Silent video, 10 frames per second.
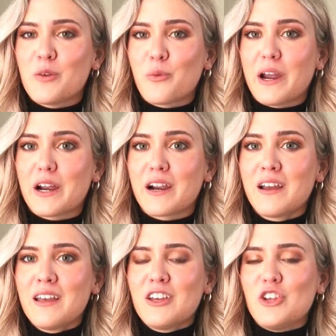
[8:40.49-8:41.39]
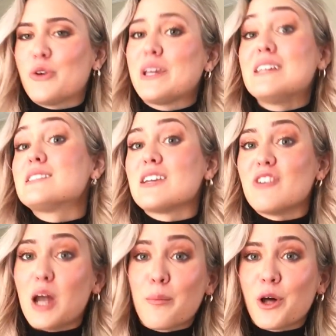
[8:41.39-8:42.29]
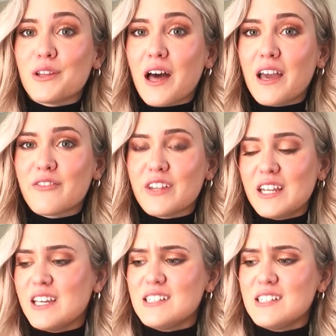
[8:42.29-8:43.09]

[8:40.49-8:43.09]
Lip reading: where he's given up on life and